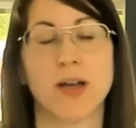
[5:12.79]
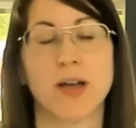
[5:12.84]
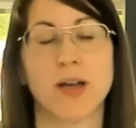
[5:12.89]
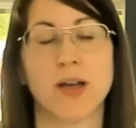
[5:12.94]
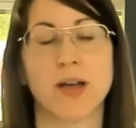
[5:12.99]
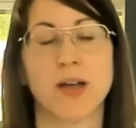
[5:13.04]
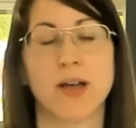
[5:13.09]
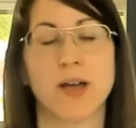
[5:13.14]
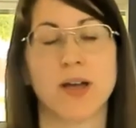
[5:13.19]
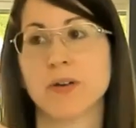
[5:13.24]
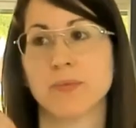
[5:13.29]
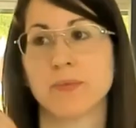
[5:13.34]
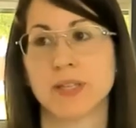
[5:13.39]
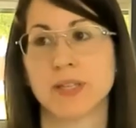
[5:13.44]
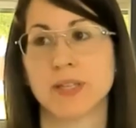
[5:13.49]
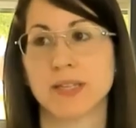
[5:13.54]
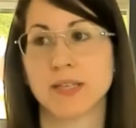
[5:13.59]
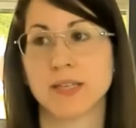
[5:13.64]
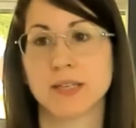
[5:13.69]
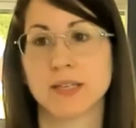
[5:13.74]
our
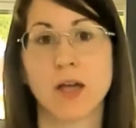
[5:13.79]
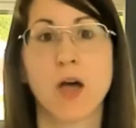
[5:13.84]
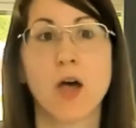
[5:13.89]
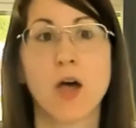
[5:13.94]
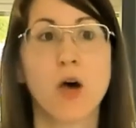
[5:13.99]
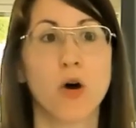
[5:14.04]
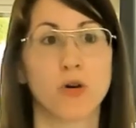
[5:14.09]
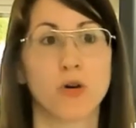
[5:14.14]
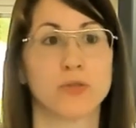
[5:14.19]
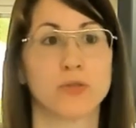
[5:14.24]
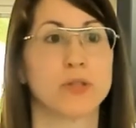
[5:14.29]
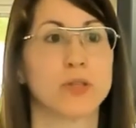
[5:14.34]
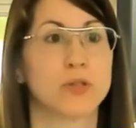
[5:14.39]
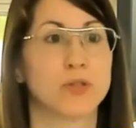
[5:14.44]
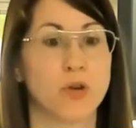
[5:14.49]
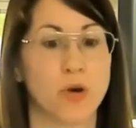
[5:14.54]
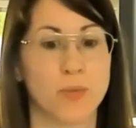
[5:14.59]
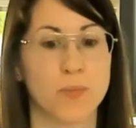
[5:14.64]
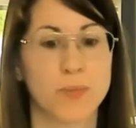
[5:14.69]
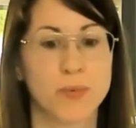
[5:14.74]
pyramid is on the
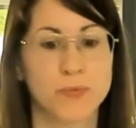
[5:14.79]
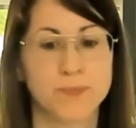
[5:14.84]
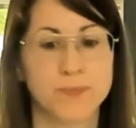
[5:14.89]
top.